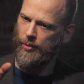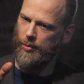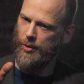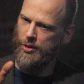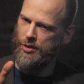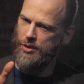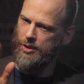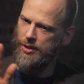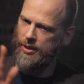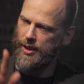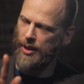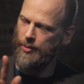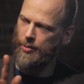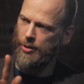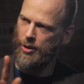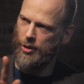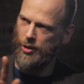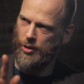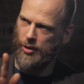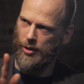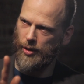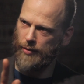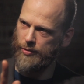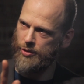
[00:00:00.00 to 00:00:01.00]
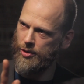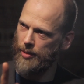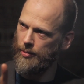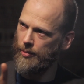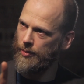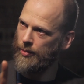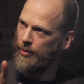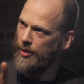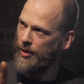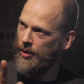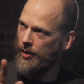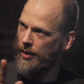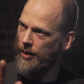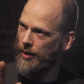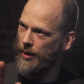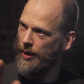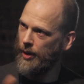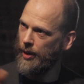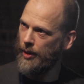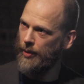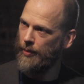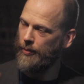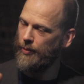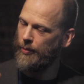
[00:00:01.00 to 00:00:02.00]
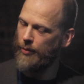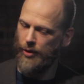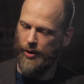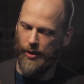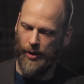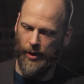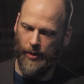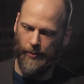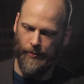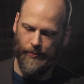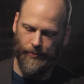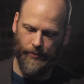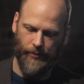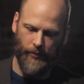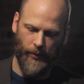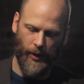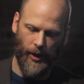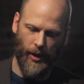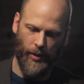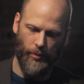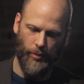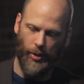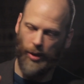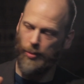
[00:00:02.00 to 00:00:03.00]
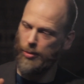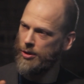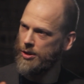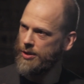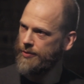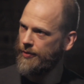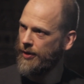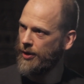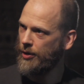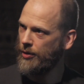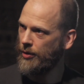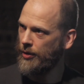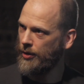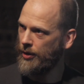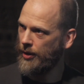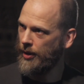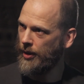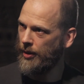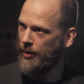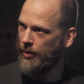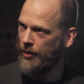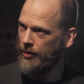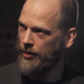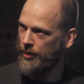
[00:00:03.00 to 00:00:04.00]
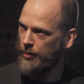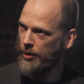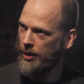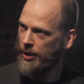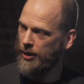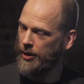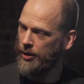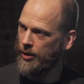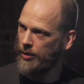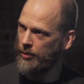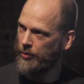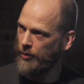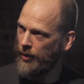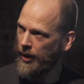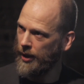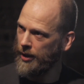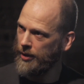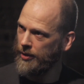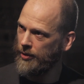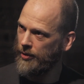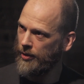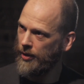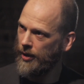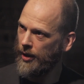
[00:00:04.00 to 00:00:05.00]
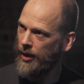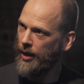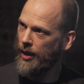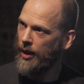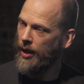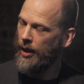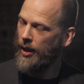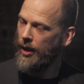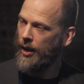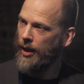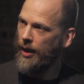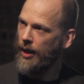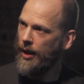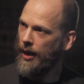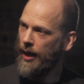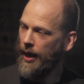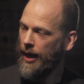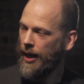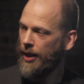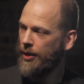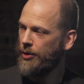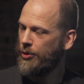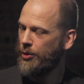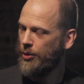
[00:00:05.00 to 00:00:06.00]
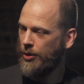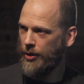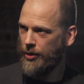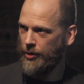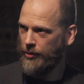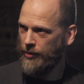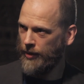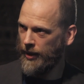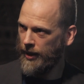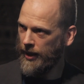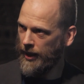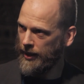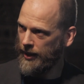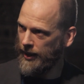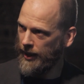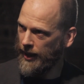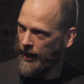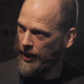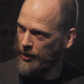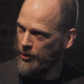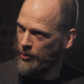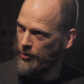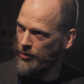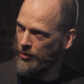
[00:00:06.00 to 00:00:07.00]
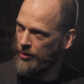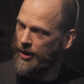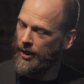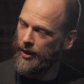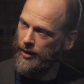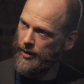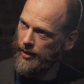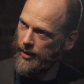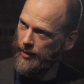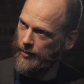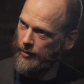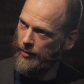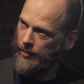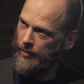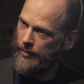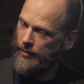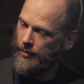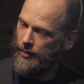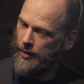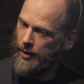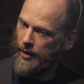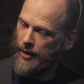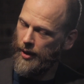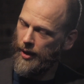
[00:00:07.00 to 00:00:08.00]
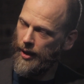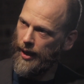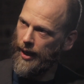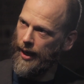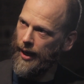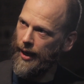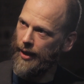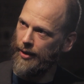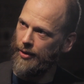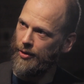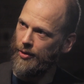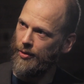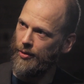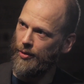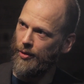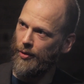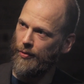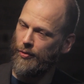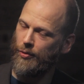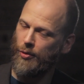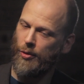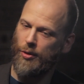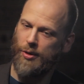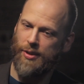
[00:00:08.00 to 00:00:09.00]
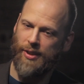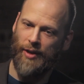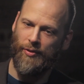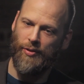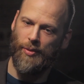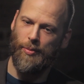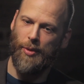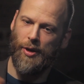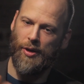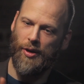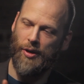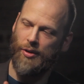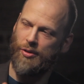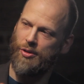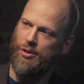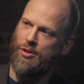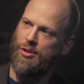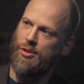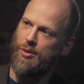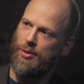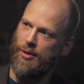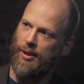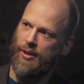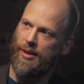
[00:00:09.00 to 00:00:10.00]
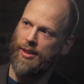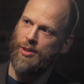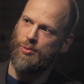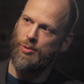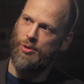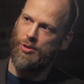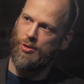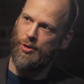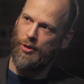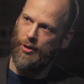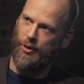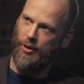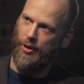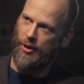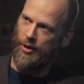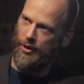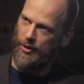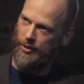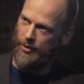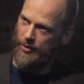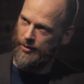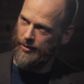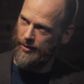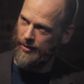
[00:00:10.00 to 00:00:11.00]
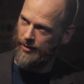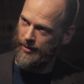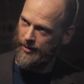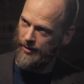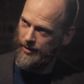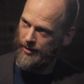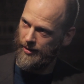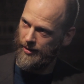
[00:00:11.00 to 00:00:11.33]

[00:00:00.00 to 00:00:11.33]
was skeptical of some a populist figure on the political right, and to the degree that they had to kill him. And of course, everybody understood that this was Jörg Haider,